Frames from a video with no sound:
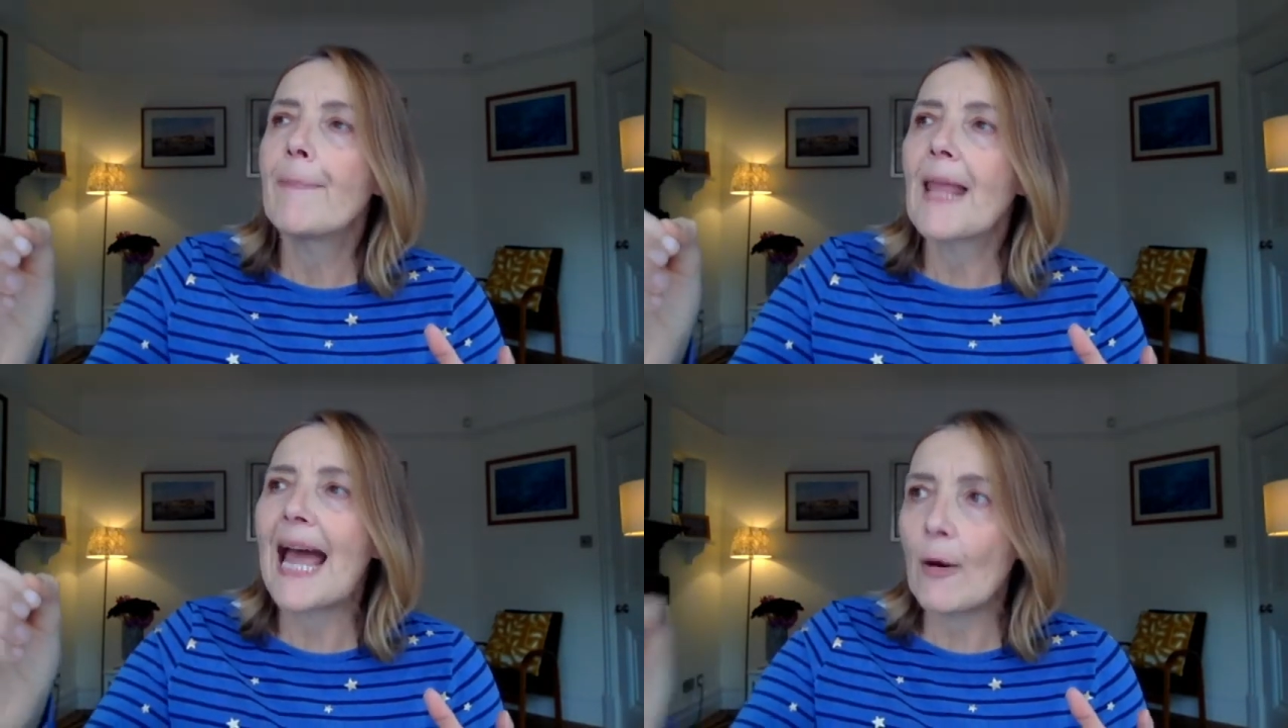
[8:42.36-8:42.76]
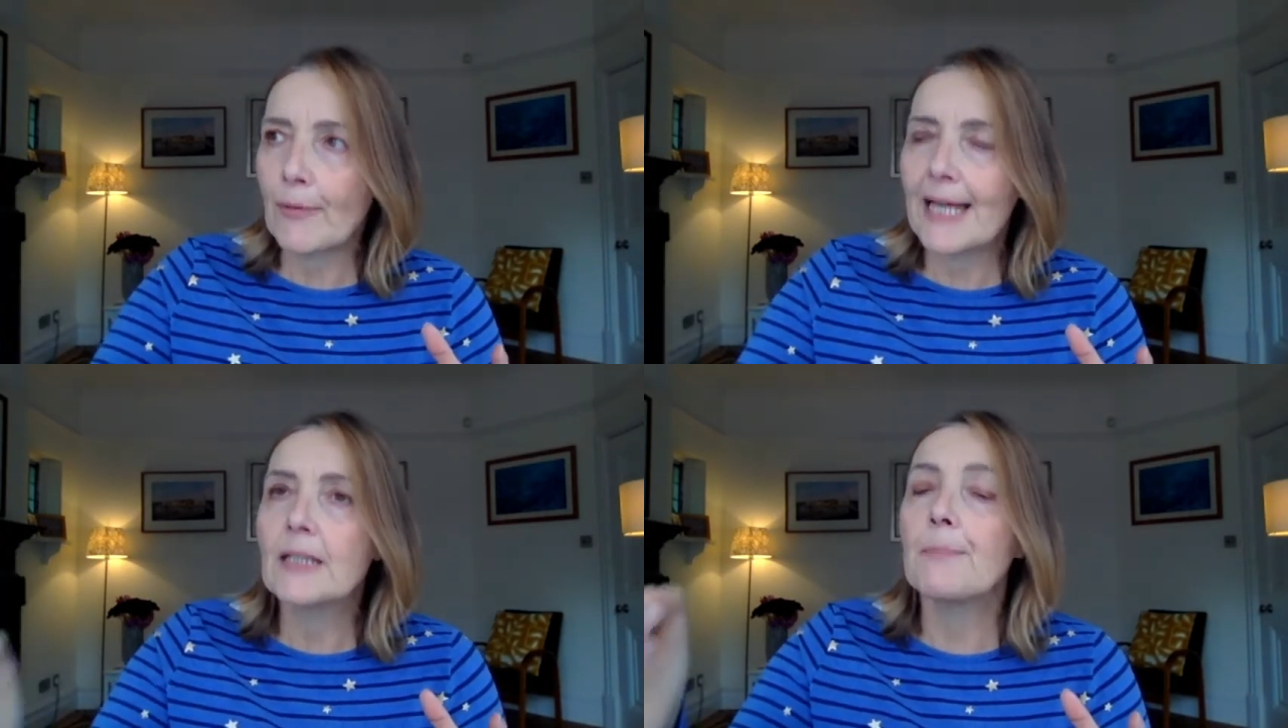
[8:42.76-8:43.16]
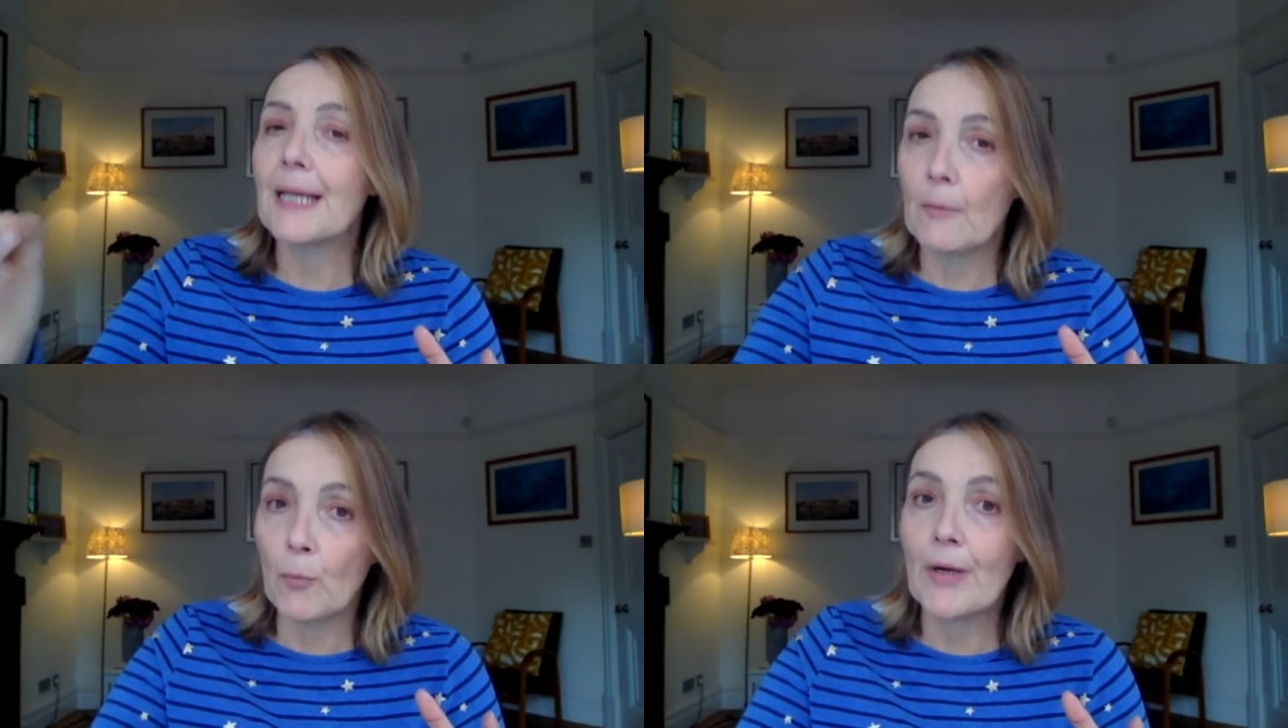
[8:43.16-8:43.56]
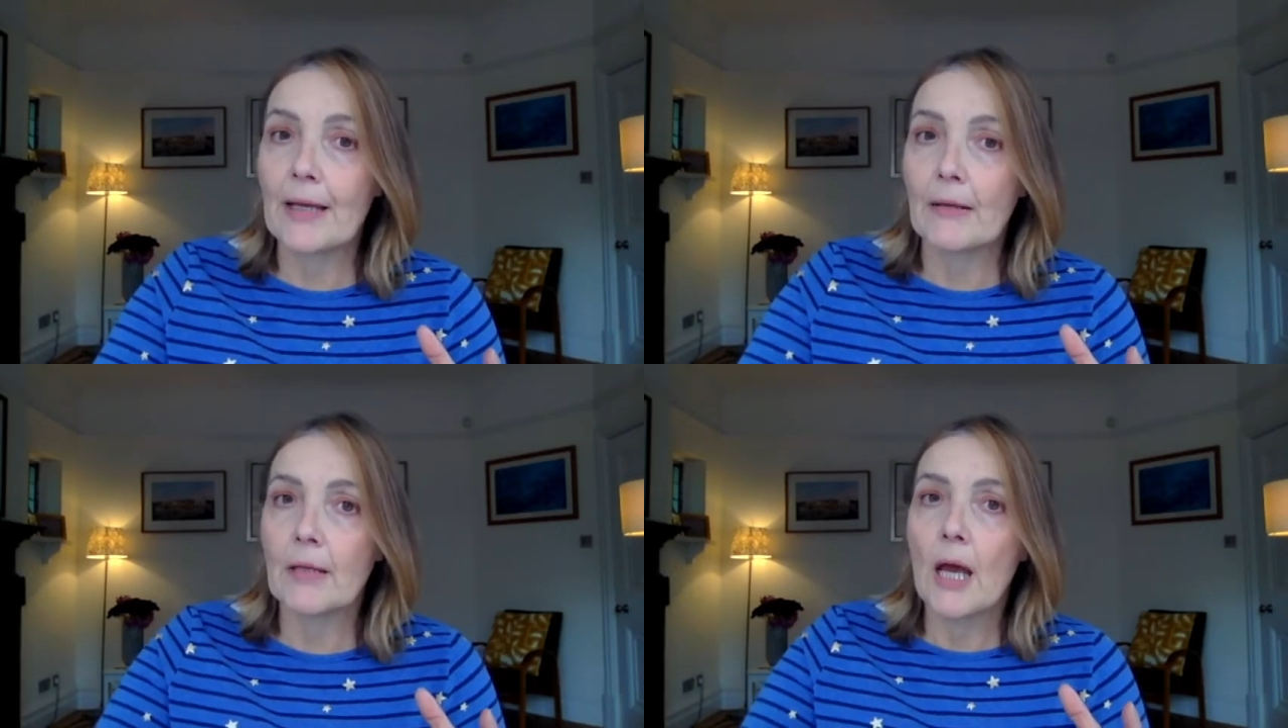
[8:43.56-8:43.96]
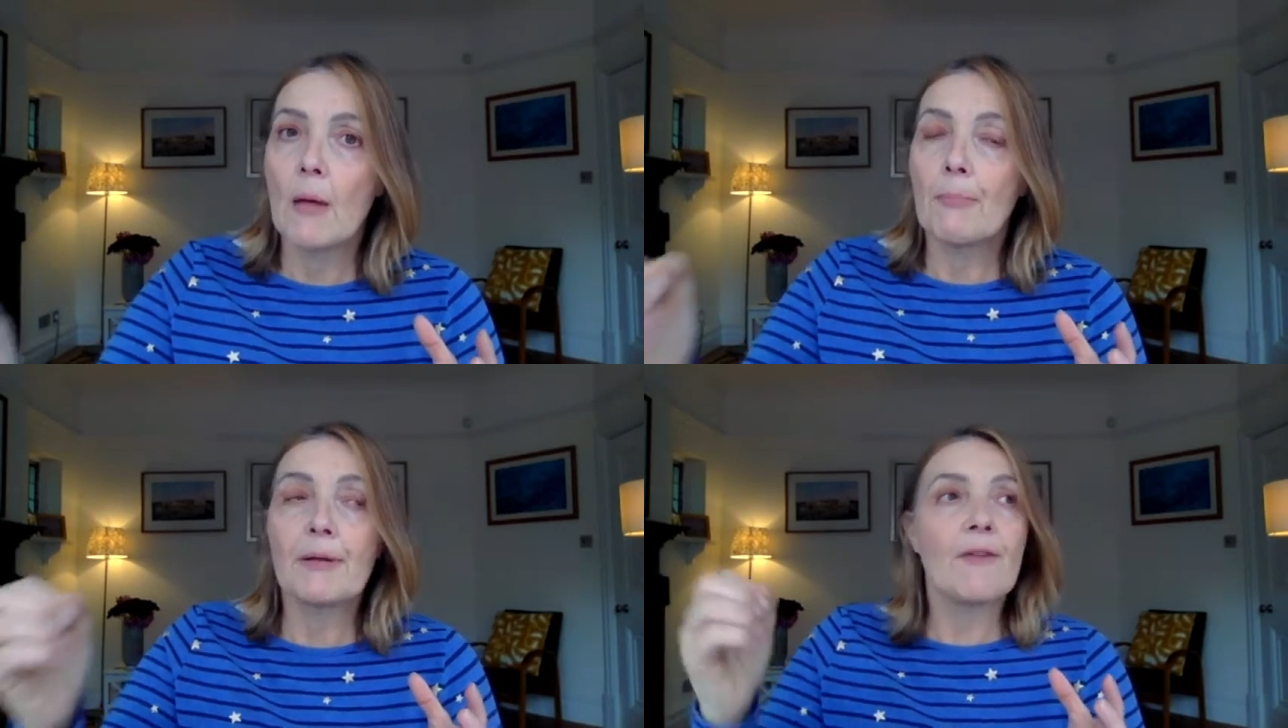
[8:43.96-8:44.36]
out there to begin with.
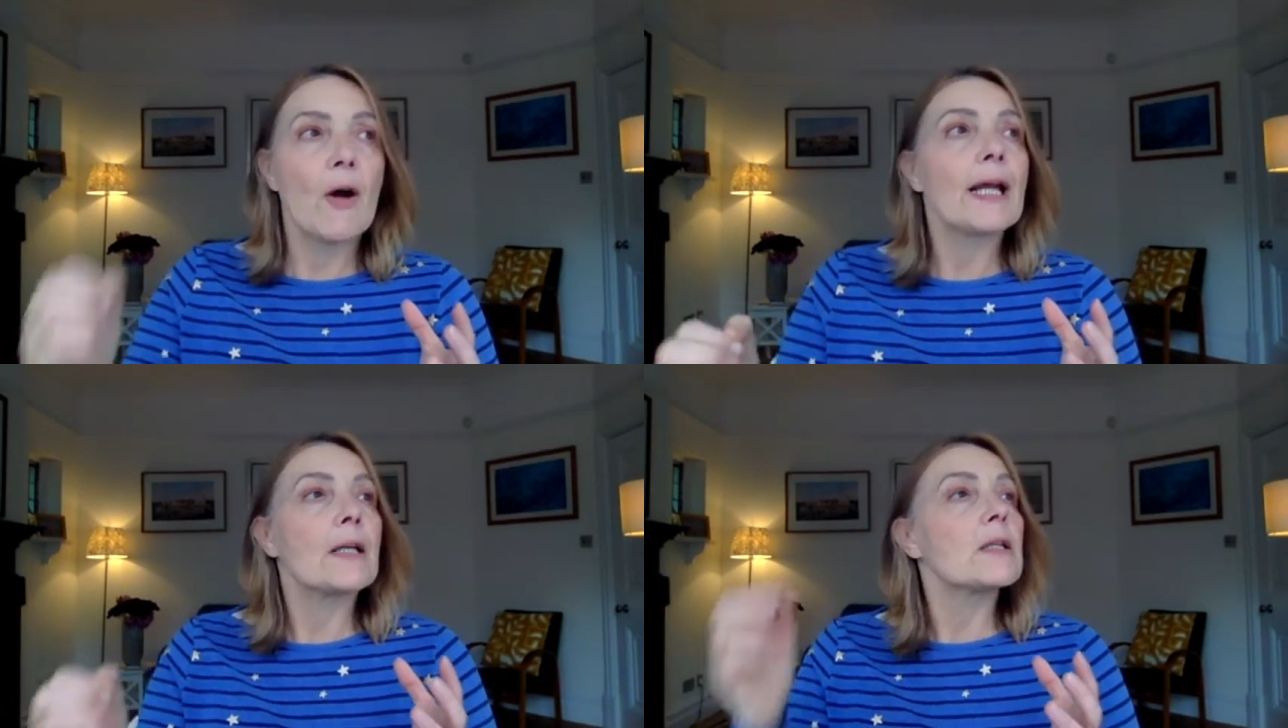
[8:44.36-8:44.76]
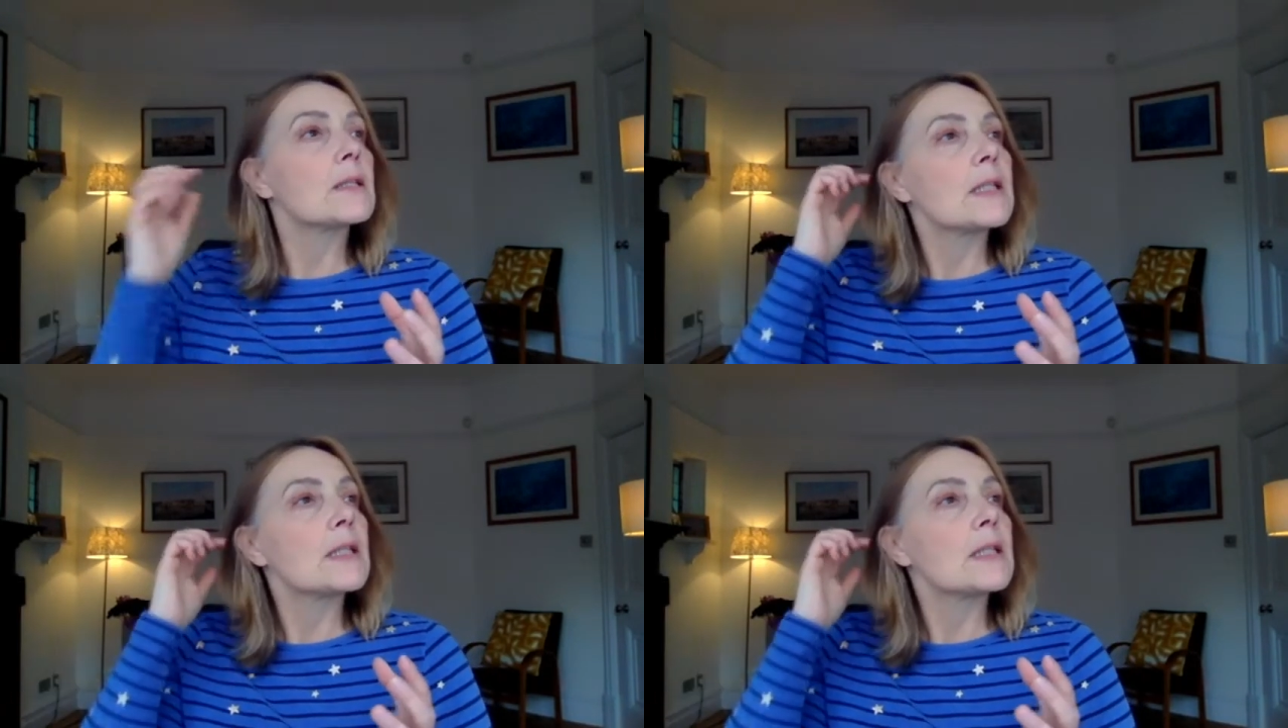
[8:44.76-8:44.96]
But violence,